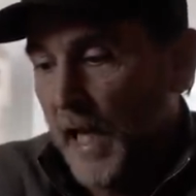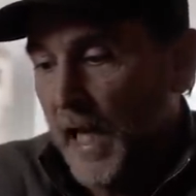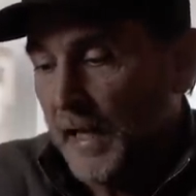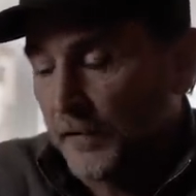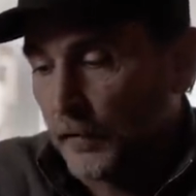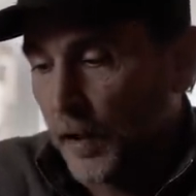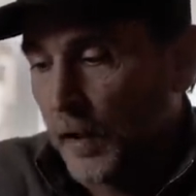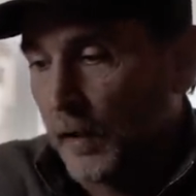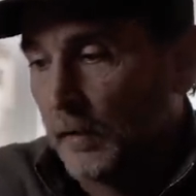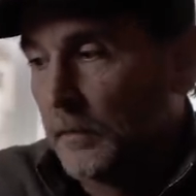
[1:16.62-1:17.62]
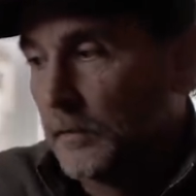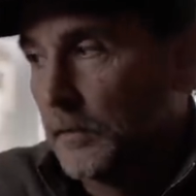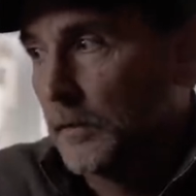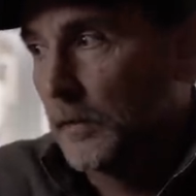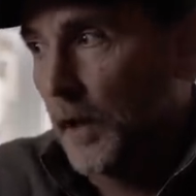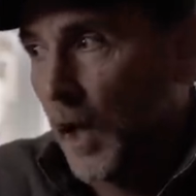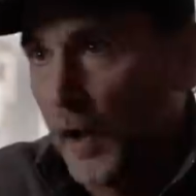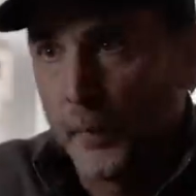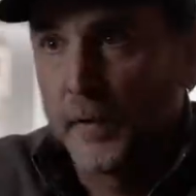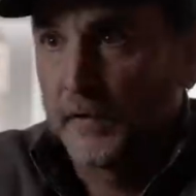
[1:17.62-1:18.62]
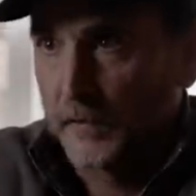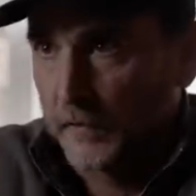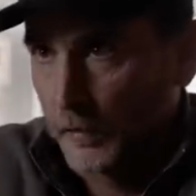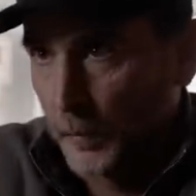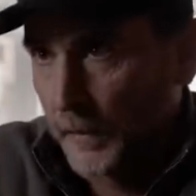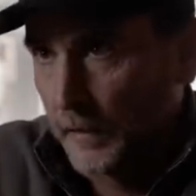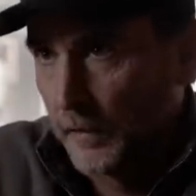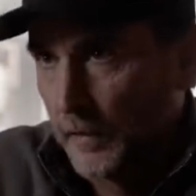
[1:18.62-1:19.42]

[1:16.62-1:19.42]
And I saw other businesses open.